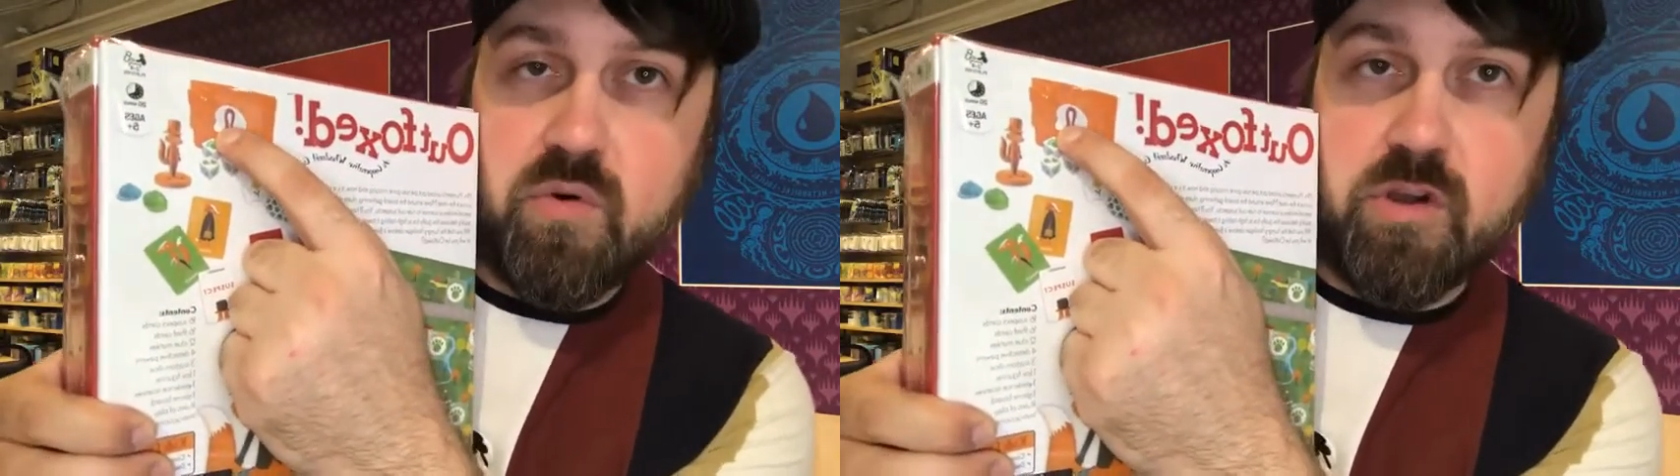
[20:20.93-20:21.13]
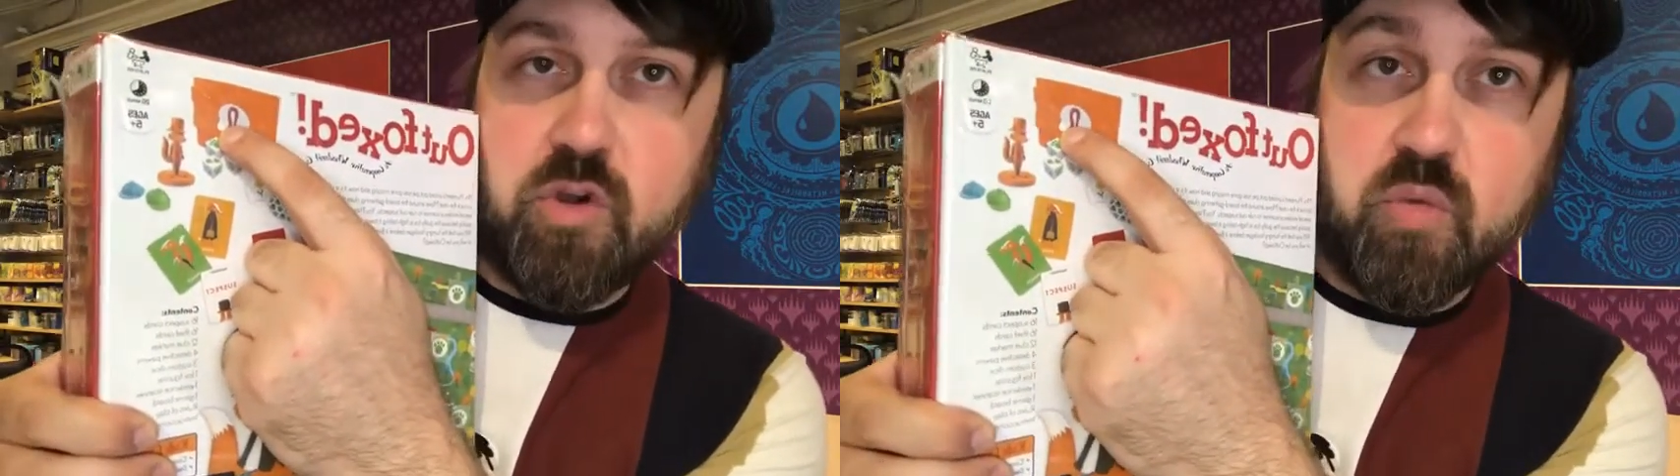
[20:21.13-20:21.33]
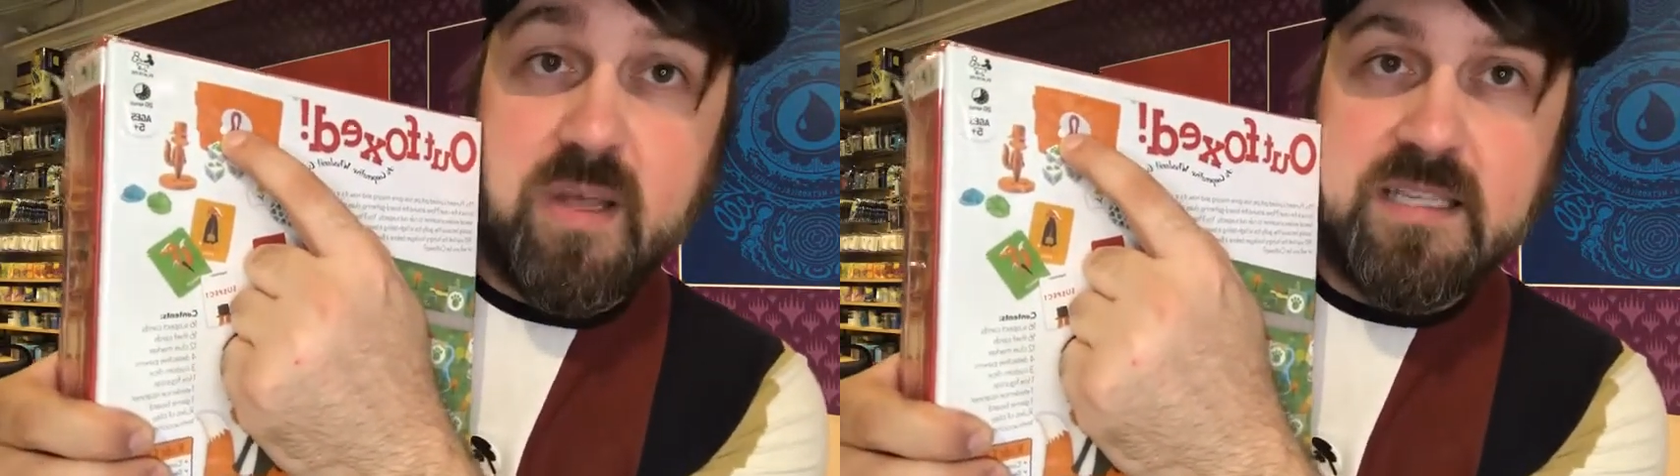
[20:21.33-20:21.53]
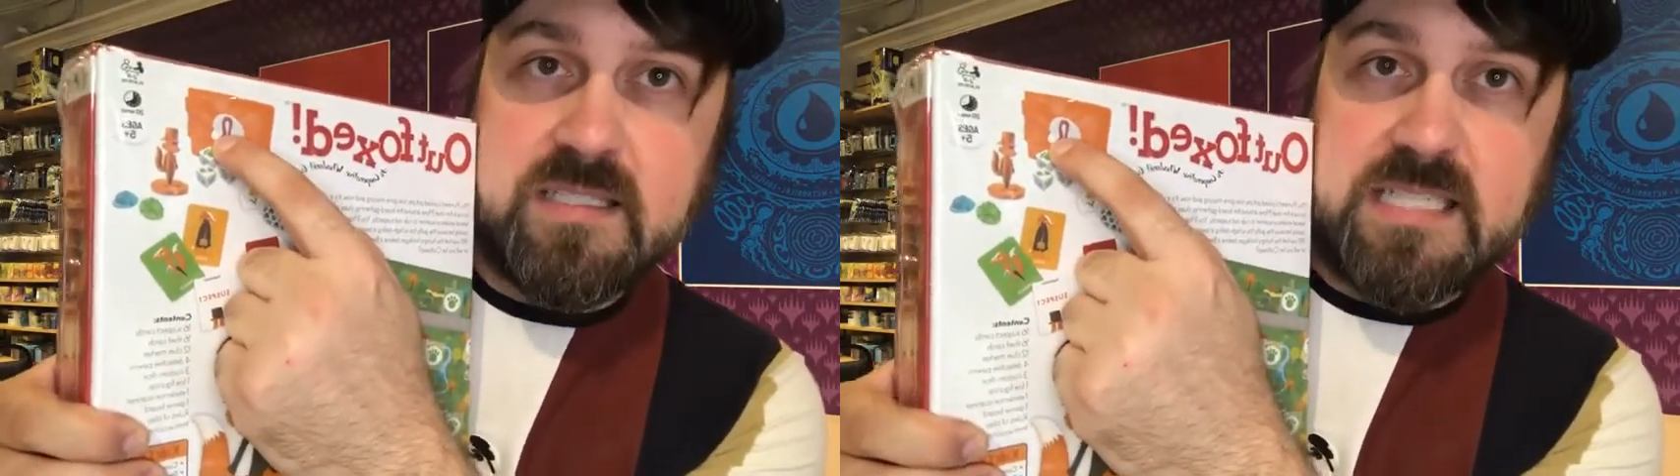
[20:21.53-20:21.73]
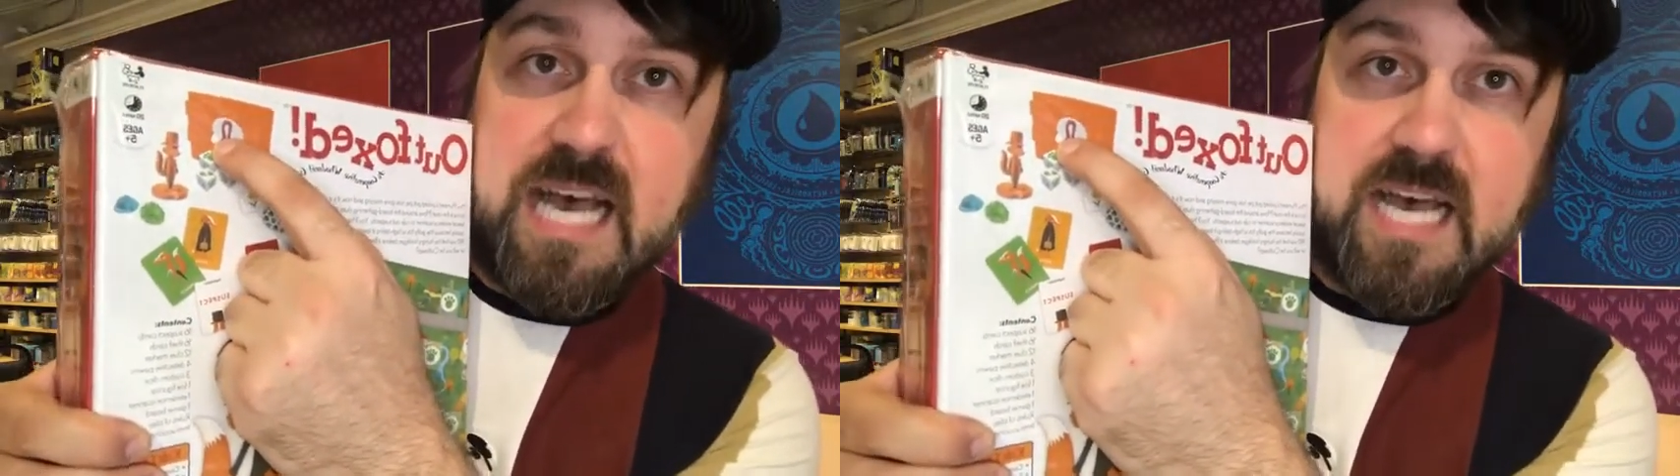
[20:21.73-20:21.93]
or a green
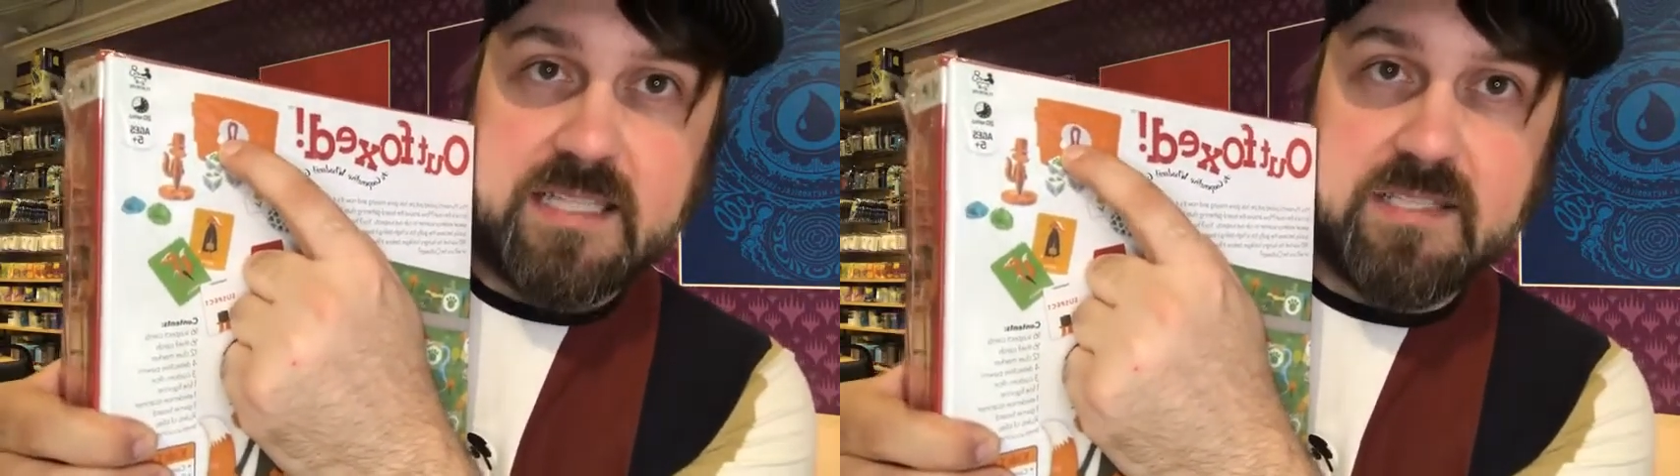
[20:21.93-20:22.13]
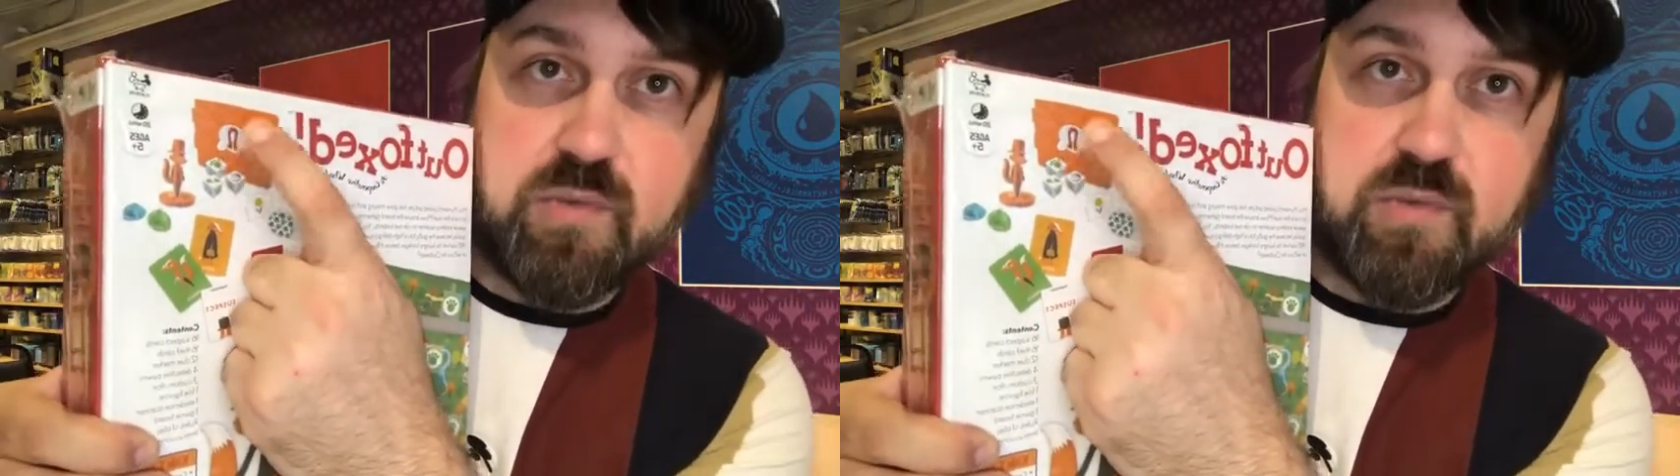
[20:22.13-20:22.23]
dot